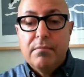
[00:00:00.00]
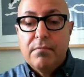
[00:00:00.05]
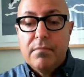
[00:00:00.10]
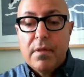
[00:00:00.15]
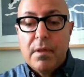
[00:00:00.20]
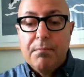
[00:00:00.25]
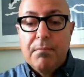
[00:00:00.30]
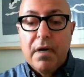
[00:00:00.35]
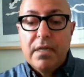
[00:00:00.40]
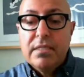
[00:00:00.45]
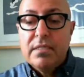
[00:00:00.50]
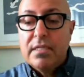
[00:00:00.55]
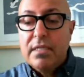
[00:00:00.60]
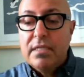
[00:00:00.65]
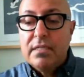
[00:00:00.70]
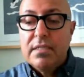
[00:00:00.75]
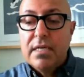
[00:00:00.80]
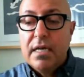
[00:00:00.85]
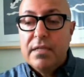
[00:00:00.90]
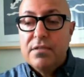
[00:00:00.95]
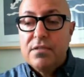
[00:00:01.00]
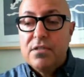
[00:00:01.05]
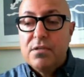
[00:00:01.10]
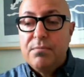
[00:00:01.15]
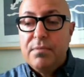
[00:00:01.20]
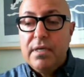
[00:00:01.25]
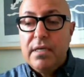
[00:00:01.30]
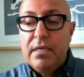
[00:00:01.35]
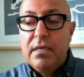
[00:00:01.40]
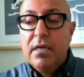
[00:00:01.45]
Muncie tends to
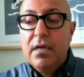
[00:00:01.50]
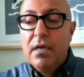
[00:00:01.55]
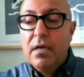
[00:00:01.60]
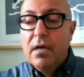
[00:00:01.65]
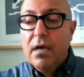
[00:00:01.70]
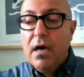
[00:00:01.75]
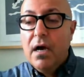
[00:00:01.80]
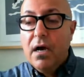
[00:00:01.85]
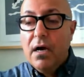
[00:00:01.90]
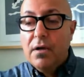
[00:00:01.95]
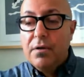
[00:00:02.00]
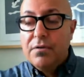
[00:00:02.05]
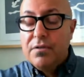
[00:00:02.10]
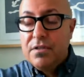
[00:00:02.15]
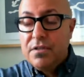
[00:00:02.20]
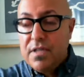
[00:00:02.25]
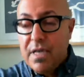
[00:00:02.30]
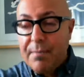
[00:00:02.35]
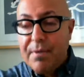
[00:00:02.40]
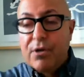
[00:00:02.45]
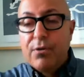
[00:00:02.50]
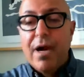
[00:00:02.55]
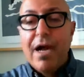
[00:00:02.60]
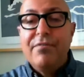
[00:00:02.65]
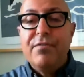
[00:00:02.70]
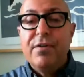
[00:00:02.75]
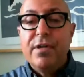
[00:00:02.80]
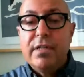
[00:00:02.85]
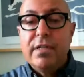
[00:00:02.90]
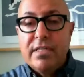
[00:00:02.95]
be
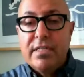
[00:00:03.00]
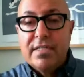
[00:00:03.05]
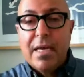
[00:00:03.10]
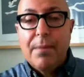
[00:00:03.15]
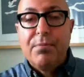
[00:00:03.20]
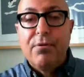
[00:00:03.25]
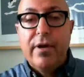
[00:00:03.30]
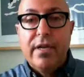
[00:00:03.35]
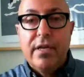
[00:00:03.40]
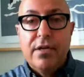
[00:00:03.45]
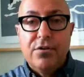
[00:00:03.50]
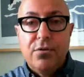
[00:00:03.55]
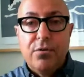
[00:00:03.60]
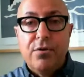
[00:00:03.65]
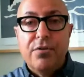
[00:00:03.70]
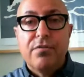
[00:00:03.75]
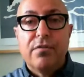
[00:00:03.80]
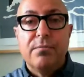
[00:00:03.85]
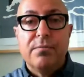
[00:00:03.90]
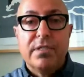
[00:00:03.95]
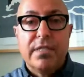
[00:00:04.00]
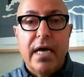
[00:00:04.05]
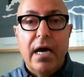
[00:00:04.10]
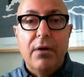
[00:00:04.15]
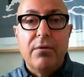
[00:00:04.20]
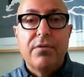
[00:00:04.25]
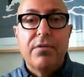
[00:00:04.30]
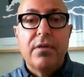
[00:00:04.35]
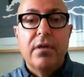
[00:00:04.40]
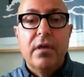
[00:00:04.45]
demographically separated north from
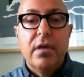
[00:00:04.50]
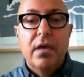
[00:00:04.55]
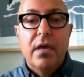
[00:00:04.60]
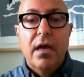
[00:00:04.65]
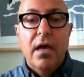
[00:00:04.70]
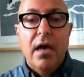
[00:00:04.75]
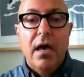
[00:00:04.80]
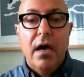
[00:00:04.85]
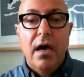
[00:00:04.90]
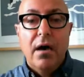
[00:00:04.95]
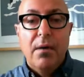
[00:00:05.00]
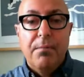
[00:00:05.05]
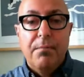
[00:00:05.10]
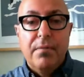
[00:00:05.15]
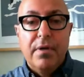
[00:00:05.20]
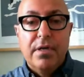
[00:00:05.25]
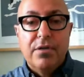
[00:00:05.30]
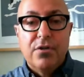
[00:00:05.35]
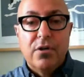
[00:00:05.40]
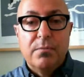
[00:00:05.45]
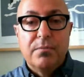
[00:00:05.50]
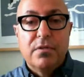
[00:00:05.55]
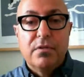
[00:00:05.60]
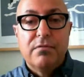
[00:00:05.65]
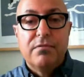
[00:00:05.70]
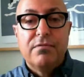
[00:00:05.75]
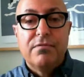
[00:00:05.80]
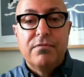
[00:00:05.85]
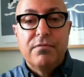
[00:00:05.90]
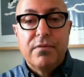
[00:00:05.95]
south in terms
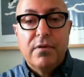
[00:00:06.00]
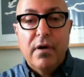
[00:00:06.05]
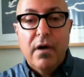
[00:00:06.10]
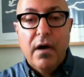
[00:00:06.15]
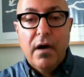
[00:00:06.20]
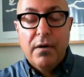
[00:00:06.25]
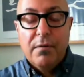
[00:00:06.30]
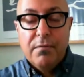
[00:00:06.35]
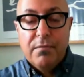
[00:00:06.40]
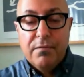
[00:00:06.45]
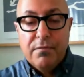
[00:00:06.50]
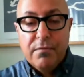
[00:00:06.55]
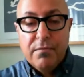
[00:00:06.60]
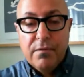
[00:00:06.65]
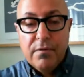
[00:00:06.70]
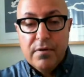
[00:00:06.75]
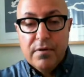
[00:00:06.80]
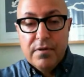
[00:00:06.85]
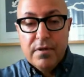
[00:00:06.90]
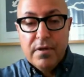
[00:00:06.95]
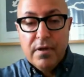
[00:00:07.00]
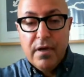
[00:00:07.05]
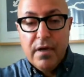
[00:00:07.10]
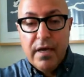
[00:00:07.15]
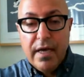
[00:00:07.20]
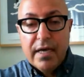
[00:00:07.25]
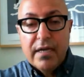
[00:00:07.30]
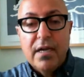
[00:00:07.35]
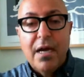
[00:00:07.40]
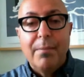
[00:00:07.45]
of
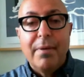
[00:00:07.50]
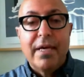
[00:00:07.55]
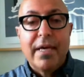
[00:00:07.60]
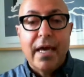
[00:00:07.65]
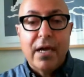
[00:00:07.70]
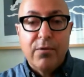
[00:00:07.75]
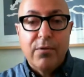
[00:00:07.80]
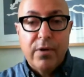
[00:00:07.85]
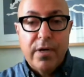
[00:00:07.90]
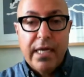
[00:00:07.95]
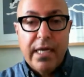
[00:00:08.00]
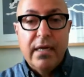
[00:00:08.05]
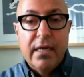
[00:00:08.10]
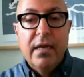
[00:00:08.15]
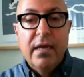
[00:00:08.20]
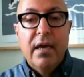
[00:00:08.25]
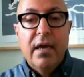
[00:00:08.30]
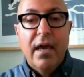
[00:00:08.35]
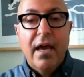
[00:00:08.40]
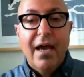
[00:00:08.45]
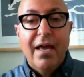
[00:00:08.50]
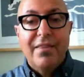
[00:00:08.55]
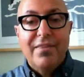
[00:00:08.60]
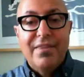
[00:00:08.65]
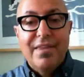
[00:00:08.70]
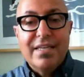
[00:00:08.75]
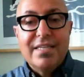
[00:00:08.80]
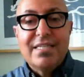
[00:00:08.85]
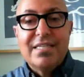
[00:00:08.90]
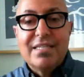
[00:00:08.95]
economic equity. And
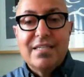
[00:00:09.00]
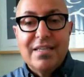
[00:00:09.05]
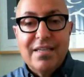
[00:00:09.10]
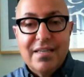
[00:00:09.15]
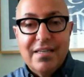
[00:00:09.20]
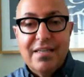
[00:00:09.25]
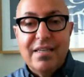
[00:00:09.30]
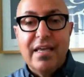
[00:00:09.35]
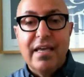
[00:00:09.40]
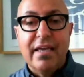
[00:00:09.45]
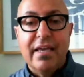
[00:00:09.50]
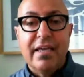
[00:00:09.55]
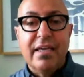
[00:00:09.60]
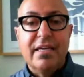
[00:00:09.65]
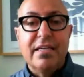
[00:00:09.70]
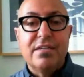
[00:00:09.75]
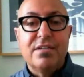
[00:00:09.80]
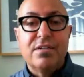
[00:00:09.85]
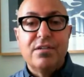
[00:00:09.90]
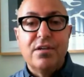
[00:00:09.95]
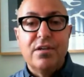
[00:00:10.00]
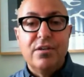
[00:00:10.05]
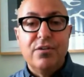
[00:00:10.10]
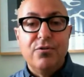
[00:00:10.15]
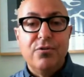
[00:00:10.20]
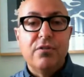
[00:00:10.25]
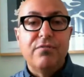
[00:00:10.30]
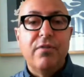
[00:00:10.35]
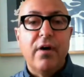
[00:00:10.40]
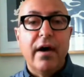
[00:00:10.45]
this thing is
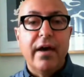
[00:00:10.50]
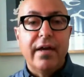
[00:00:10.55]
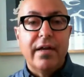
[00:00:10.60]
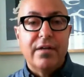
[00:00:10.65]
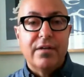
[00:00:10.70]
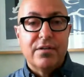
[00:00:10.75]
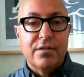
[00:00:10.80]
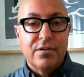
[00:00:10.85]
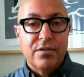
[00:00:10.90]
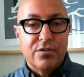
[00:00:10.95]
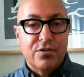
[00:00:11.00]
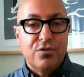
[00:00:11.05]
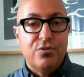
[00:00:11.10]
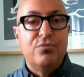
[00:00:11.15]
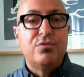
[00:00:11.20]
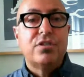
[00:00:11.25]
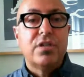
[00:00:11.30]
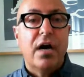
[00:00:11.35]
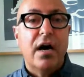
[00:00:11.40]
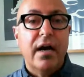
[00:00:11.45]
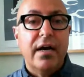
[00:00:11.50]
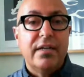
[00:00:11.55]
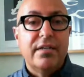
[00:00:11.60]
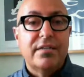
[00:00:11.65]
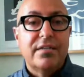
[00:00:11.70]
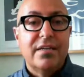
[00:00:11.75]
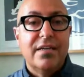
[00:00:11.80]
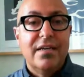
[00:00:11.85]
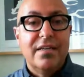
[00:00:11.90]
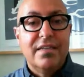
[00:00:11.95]
unifying two
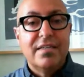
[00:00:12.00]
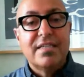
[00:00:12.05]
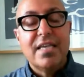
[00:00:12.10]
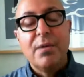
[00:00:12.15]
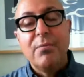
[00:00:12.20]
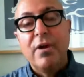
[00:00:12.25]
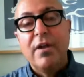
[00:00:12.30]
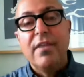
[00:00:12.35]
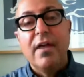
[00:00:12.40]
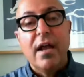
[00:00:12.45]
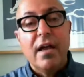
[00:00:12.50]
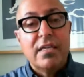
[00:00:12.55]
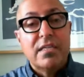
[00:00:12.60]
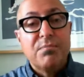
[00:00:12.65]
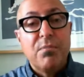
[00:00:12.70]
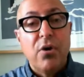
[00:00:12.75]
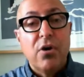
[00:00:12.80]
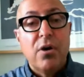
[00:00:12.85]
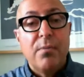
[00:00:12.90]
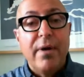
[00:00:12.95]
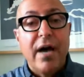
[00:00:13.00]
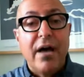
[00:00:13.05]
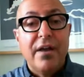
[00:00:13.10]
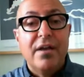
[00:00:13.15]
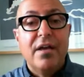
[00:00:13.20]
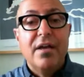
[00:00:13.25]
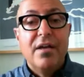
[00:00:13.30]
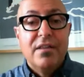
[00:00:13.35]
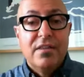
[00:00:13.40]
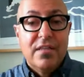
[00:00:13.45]
sides. In the same way that I spoke
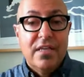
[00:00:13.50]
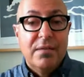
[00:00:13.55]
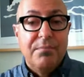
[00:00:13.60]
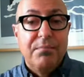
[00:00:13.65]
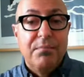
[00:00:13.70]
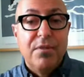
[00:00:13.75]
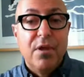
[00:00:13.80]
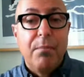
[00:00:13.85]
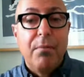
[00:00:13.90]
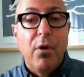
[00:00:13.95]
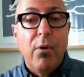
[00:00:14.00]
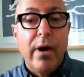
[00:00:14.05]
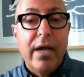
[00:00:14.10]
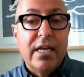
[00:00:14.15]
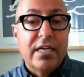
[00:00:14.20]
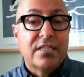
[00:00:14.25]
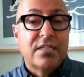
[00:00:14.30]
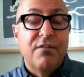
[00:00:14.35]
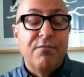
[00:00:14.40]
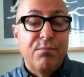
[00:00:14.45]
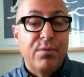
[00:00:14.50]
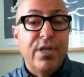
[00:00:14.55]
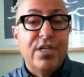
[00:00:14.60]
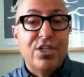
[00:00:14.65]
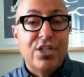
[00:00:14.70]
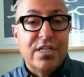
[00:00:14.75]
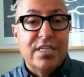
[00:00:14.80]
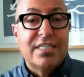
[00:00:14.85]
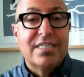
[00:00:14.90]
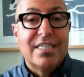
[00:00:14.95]
about the poetics of
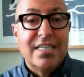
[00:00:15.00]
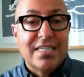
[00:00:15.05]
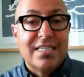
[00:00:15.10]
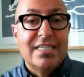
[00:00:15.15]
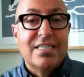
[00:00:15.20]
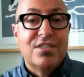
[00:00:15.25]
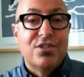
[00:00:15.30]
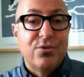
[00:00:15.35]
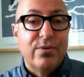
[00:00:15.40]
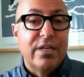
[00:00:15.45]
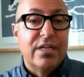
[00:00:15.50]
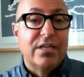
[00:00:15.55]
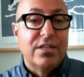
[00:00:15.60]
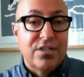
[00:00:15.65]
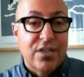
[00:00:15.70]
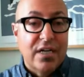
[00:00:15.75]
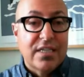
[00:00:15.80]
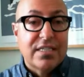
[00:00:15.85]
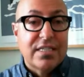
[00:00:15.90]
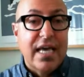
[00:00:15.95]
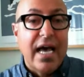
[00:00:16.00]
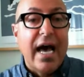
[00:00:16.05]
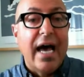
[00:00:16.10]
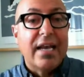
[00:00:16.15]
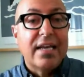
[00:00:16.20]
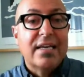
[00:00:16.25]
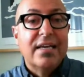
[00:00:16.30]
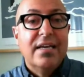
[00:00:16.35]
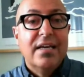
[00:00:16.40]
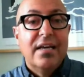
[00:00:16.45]
bridges, this is doing just that.
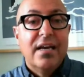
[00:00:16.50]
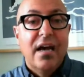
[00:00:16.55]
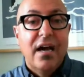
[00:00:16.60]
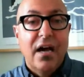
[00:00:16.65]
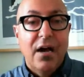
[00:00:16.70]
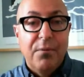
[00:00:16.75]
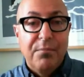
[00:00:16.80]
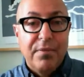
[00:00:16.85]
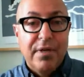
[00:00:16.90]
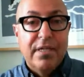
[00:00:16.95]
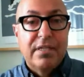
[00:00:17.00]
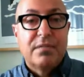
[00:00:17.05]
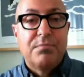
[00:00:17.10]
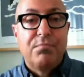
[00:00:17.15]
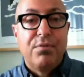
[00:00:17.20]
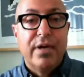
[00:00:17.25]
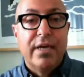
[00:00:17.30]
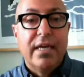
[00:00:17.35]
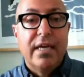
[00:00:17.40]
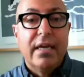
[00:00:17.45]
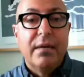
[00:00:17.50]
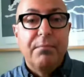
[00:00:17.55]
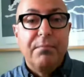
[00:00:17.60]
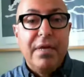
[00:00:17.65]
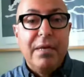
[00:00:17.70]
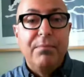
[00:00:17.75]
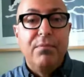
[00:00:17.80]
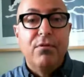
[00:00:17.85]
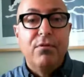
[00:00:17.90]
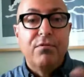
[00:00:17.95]
It's bringing
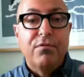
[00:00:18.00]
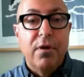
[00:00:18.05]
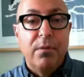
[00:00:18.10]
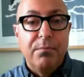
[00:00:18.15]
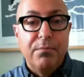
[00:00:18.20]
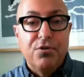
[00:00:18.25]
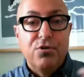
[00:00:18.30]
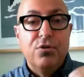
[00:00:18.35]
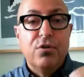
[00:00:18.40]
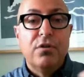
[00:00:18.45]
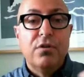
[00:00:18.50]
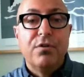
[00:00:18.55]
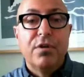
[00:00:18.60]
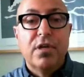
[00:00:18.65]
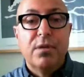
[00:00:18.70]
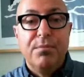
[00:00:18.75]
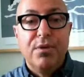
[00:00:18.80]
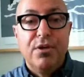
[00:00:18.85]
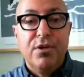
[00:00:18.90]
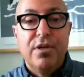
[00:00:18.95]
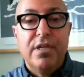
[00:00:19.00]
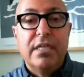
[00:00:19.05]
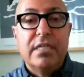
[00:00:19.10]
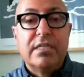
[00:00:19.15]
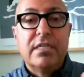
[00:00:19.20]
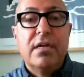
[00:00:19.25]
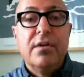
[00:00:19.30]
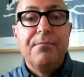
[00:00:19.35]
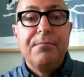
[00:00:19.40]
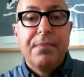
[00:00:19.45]
people from two different
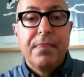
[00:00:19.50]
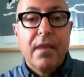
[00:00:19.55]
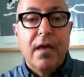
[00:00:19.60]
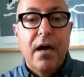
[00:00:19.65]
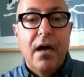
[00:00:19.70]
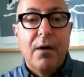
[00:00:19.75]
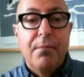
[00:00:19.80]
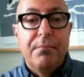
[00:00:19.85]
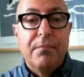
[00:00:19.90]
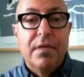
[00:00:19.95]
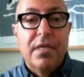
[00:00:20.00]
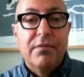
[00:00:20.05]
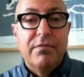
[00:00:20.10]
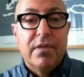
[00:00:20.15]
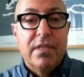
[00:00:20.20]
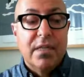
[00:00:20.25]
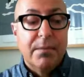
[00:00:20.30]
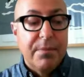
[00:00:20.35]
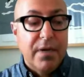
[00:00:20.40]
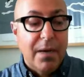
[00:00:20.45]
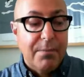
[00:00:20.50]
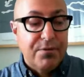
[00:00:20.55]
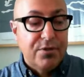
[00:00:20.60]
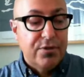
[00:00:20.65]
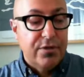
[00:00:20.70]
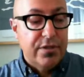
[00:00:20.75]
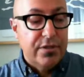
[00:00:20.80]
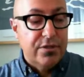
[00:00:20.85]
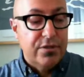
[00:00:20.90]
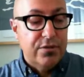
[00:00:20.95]
communities, giving them an
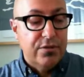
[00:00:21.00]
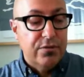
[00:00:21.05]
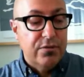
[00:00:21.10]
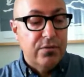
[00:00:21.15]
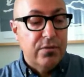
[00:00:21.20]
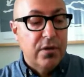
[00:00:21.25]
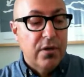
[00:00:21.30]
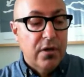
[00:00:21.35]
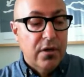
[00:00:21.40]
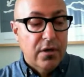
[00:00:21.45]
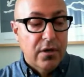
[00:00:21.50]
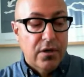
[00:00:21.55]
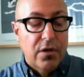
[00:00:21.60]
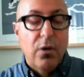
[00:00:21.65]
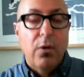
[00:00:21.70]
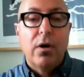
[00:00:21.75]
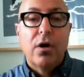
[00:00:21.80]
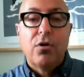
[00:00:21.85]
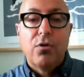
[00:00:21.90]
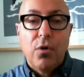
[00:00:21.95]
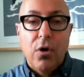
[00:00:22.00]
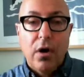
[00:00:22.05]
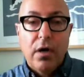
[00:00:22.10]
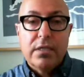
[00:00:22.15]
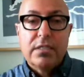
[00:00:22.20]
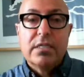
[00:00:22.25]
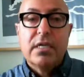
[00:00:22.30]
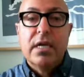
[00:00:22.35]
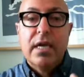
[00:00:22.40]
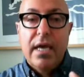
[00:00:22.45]
opportunity to go
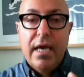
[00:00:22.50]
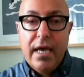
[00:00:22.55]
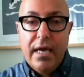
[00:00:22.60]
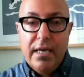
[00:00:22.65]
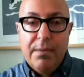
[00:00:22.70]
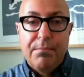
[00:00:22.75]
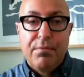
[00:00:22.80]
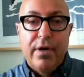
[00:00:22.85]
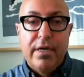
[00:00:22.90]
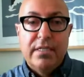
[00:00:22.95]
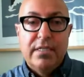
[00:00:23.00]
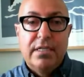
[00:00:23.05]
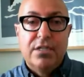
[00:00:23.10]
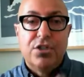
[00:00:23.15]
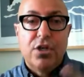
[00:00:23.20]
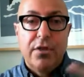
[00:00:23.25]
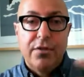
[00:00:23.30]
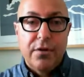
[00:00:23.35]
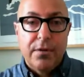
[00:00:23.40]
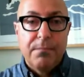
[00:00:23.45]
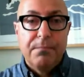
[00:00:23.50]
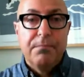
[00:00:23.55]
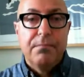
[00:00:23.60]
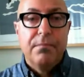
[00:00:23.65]
across and embrace each other,